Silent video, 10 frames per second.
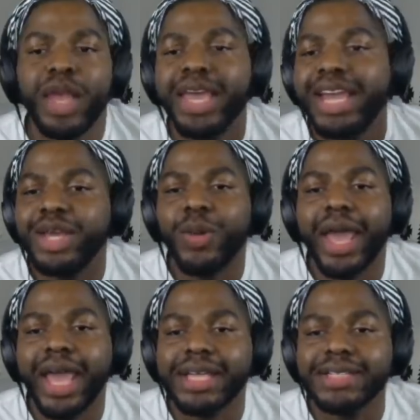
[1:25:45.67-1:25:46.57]

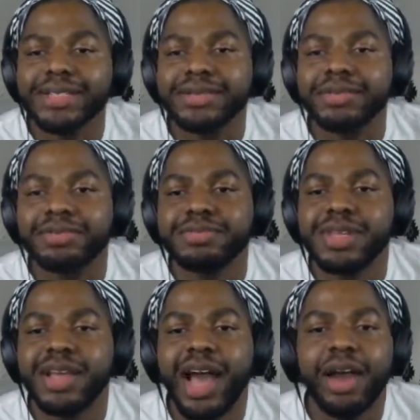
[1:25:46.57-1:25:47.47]
Anyways,
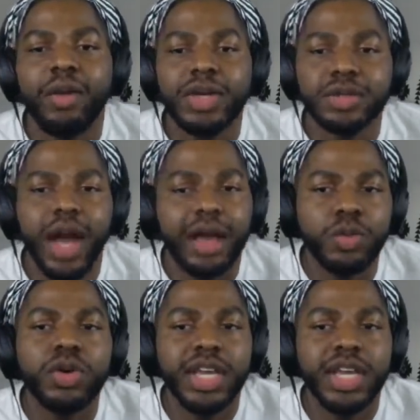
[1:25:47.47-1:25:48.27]
I will